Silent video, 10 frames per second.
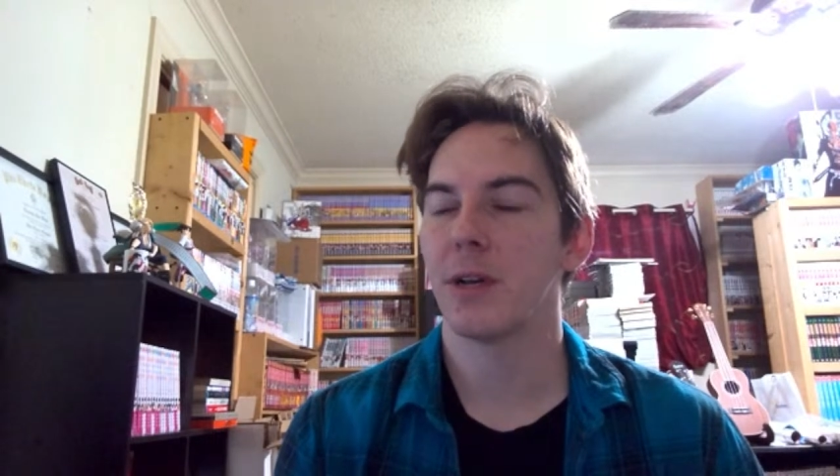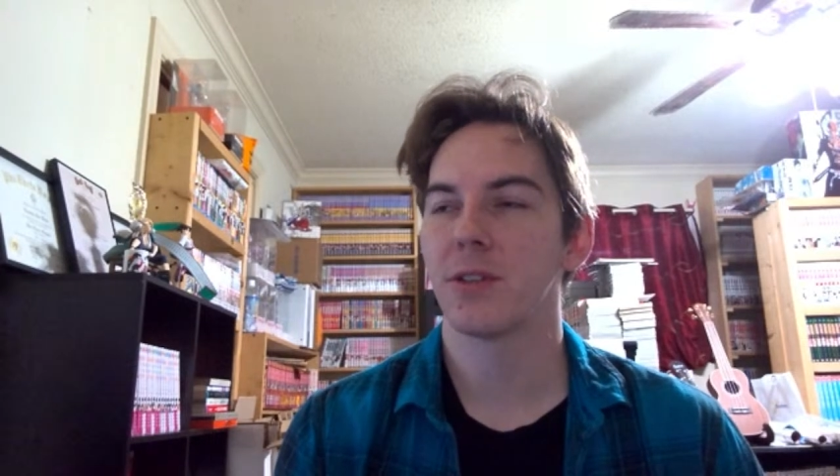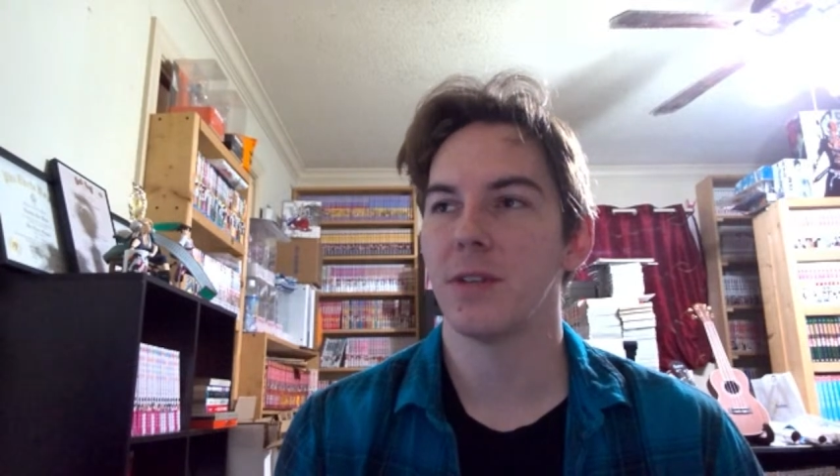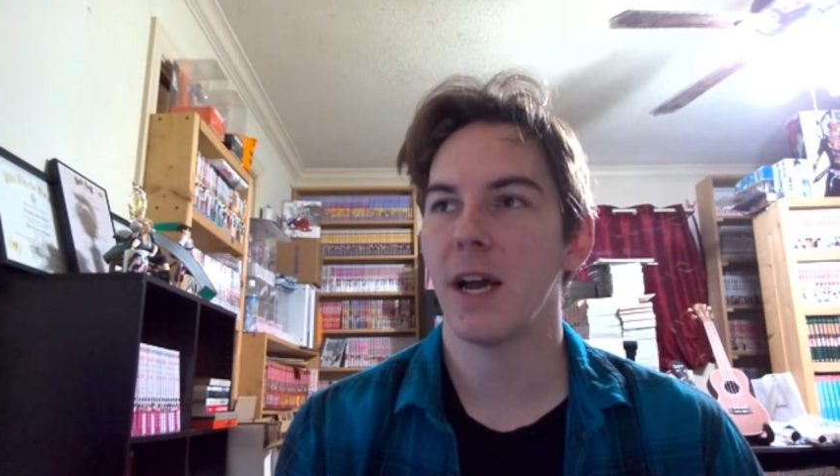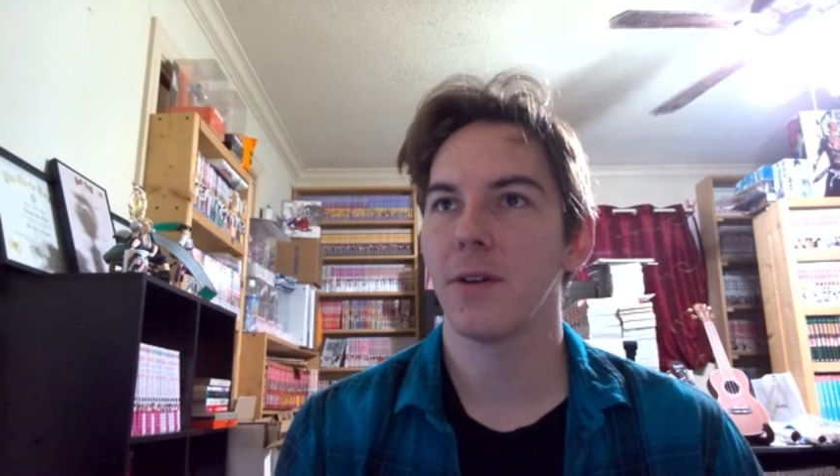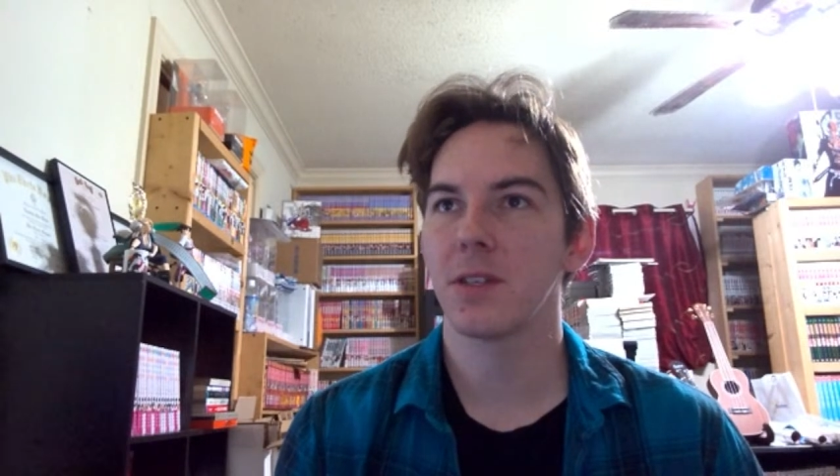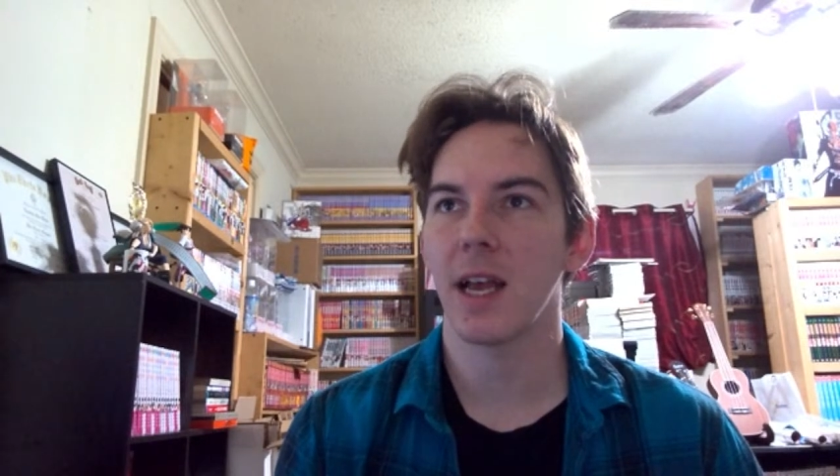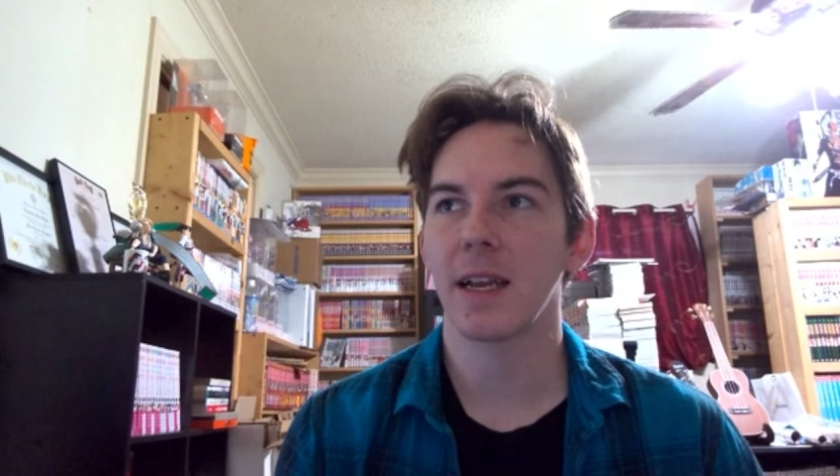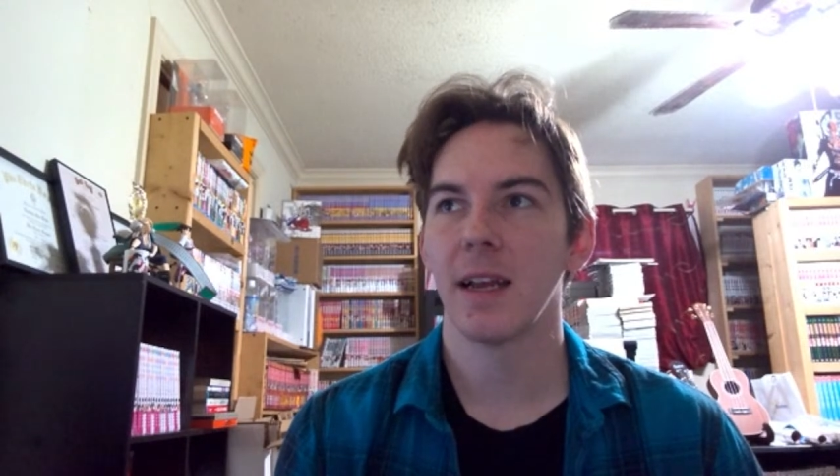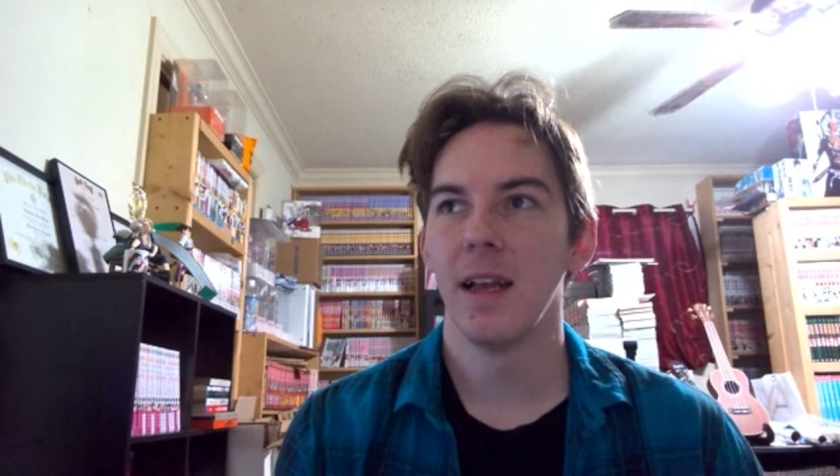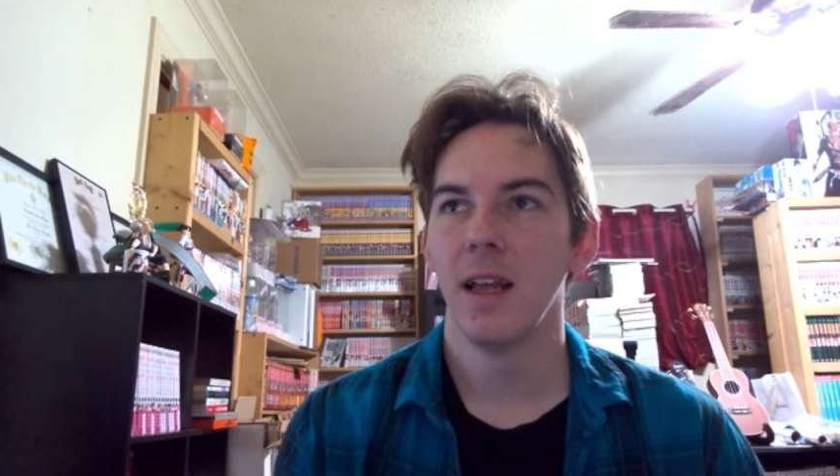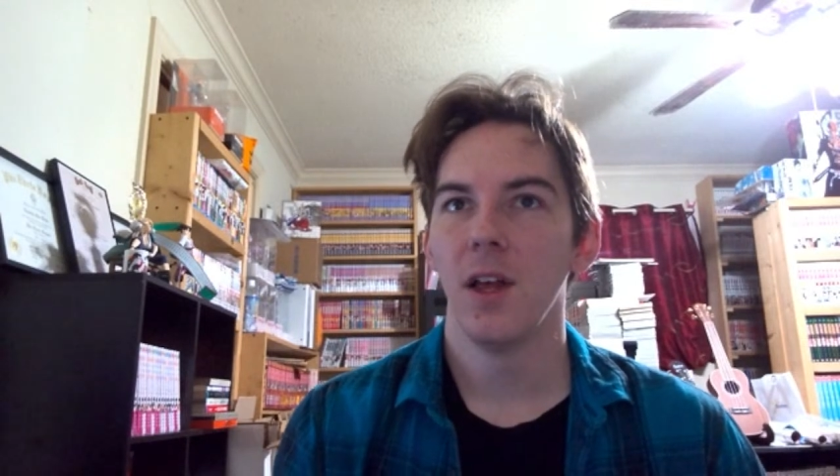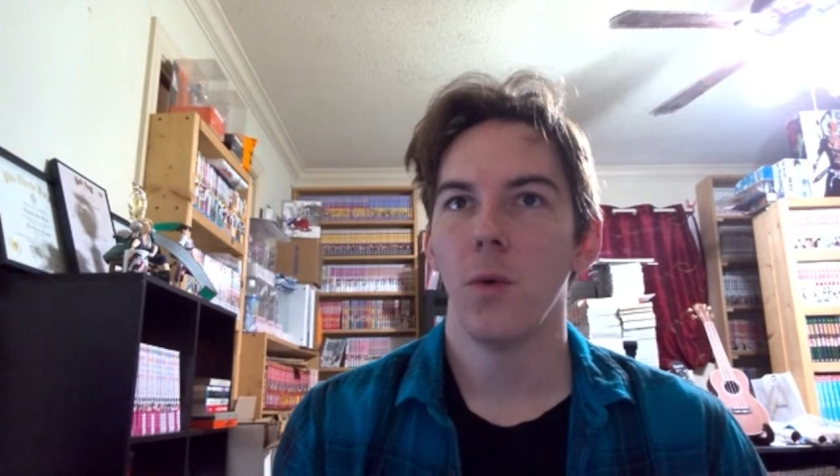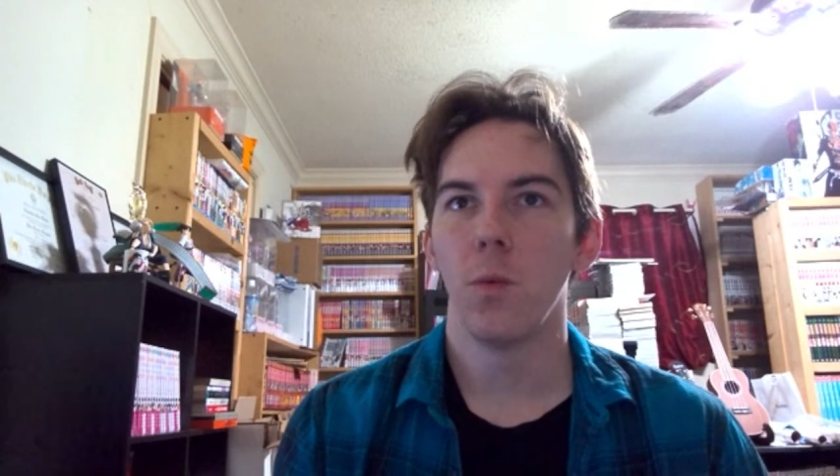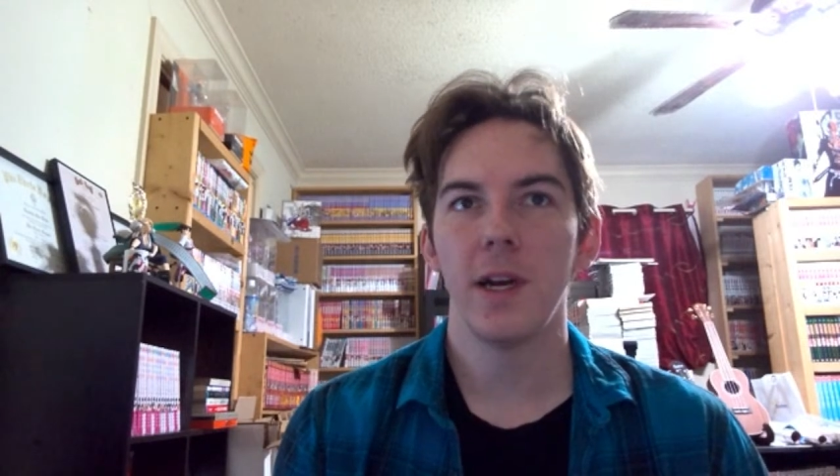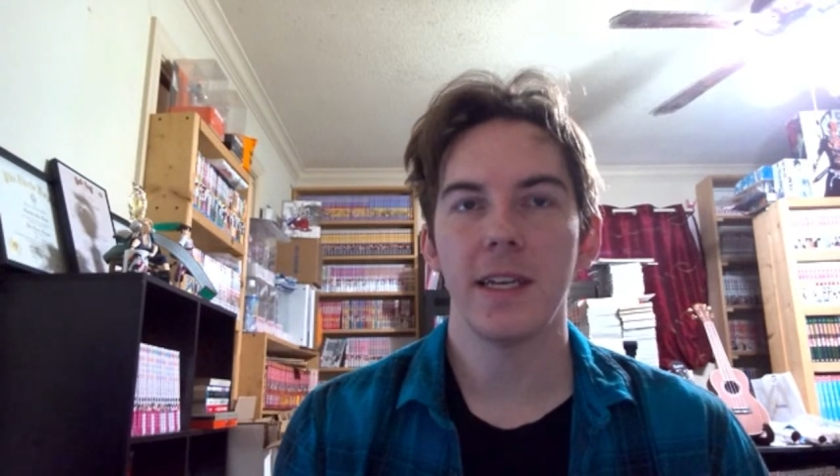So now it's like, what